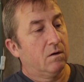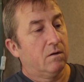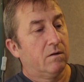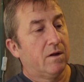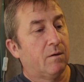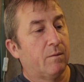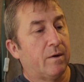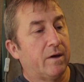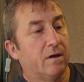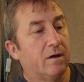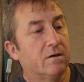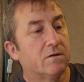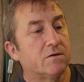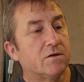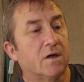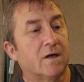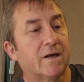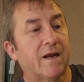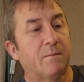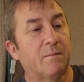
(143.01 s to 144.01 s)
that way, so
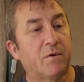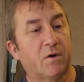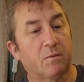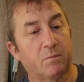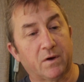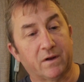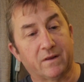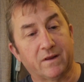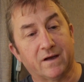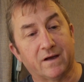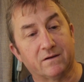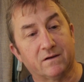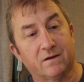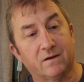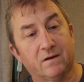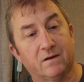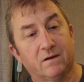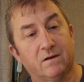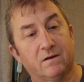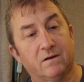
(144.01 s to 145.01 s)
you clamp it up like that.
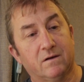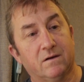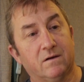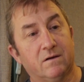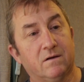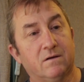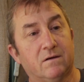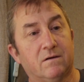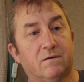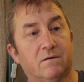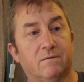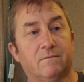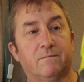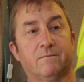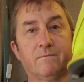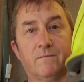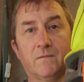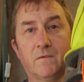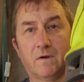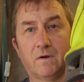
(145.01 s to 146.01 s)

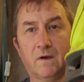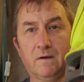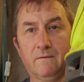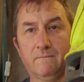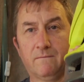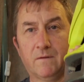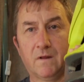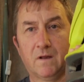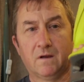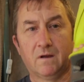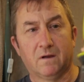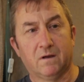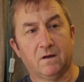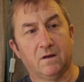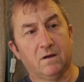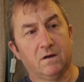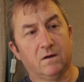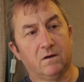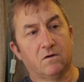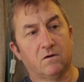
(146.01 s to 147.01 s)
Okay,
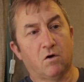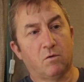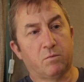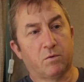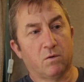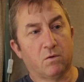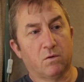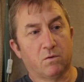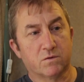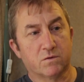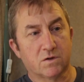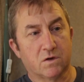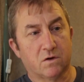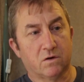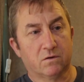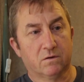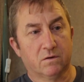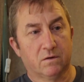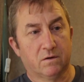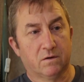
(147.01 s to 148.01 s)
GoPro goes
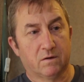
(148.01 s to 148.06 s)
on.